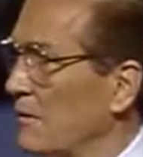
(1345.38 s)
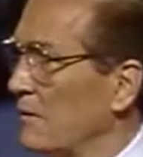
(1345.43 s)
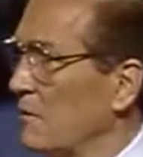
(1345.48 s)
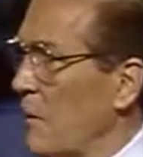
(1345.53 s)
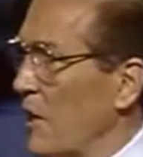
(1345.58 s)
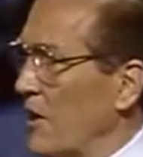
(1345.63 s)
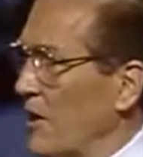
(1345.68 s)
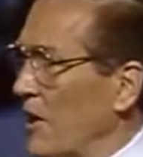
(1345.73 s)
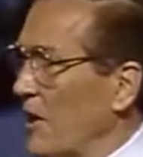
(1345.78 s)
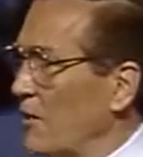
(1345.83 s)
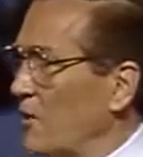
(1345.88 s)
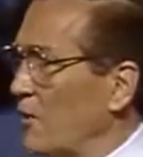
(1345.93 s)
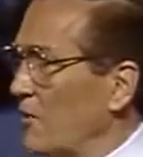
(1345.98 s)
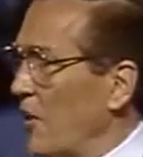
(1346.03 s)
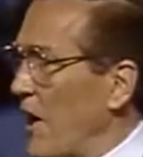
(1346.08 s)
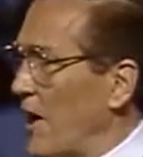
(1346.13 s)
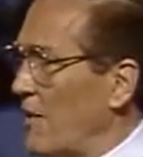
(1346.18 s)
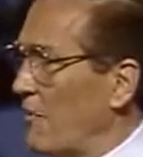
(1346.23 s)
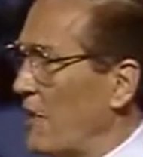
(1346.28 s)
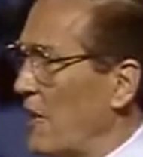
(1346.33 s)
What an
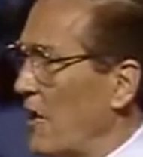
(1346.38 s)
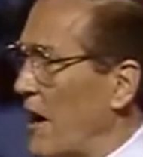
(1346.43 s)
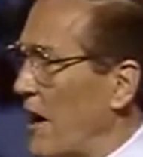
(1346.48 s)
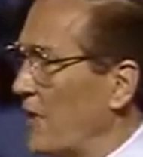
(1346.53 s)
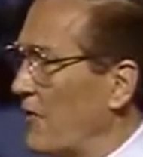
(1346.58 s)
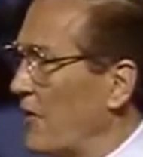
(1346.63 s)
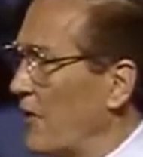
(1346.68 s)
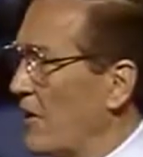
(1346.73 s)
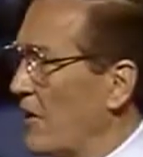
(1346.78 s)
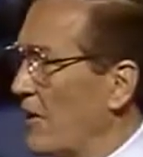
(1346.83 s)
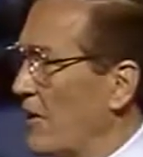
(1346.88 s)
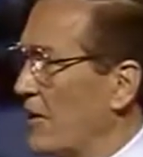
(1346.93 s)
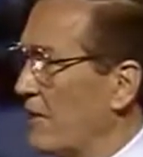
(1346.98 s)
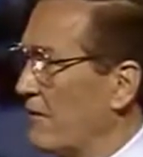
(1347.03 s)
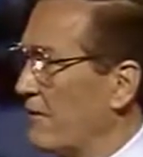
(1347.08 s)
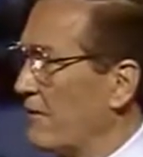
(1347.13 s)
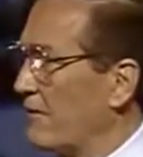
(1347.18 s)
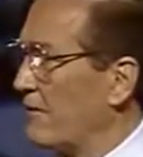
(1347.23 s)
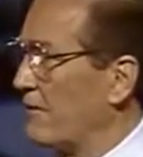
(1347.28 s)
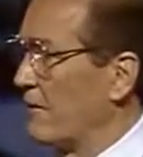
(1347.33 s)
incredible life he
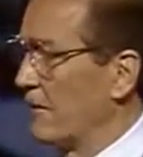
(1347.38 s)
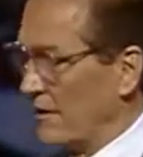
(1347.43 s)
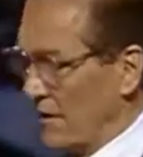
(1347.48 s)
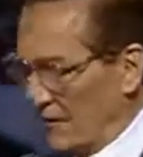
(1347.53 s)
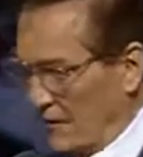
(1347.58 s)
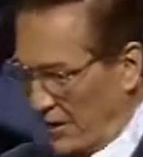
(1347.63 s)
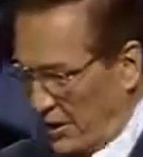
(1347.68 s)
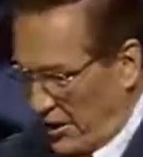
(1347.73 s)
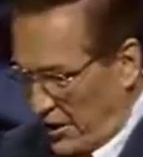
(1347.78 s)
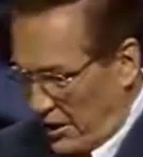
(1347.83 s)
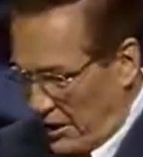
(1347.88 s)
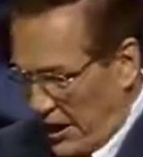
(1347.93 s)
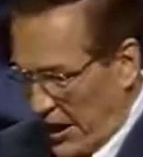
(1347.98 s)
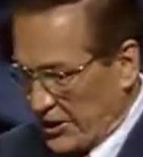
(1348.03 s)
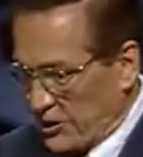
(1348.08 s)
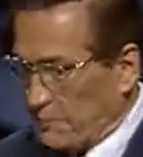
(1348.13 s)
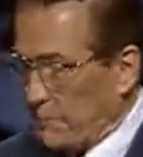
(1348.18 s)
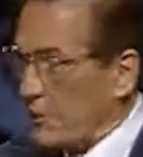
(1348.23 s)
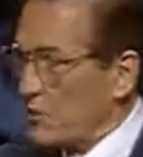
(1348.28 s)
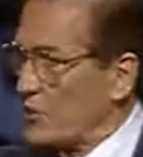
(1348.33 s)
lived.
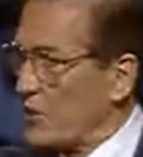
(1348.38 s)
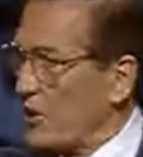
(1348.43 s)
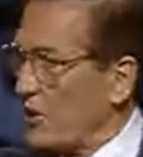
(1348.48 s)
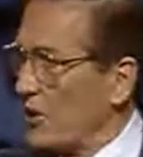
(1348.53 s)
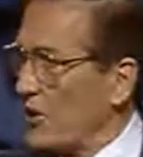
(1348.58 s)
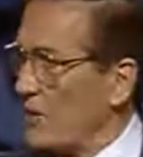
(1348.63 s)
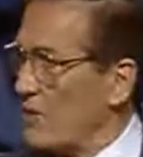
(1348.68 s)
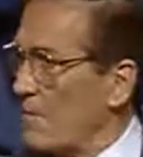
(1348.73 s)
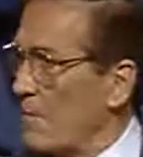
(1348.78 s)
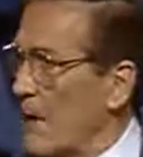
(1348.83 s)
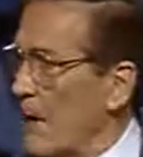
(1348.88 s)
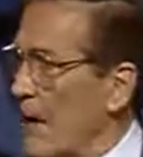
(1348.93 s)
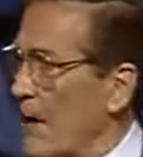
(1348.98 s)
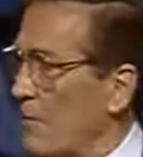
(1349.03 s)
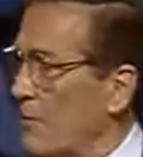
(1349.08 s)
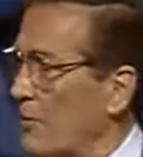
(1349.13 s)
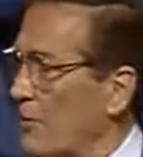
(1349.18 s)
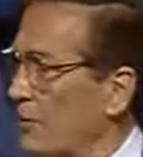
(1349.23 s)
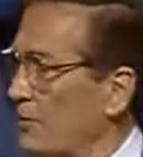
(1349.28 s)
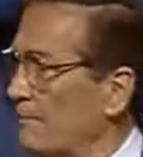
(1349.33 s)
That's presented in the
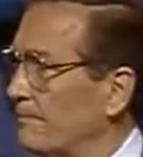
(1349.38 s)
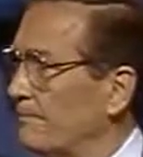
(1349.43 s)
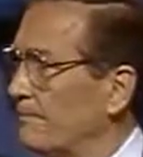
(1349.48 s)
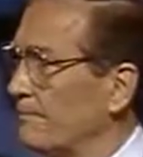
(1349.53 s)
Bible.